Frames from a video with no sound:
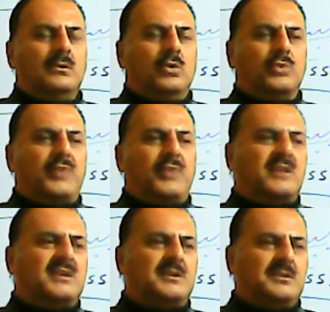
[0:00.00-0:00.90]
go to foreign
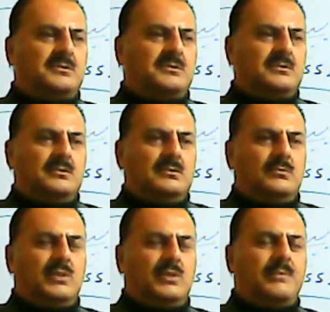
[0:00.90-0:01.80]
countries.
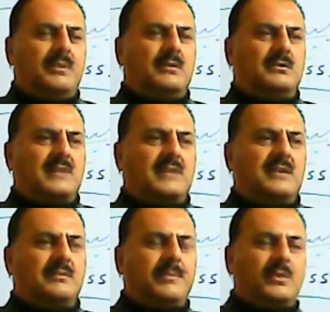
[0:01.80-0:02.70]
Most people,
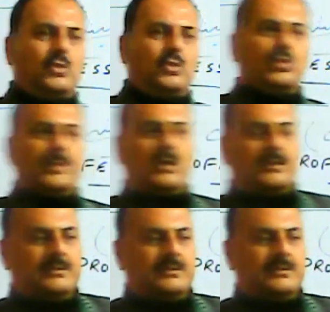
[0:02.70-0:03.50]
talented people go to abroad.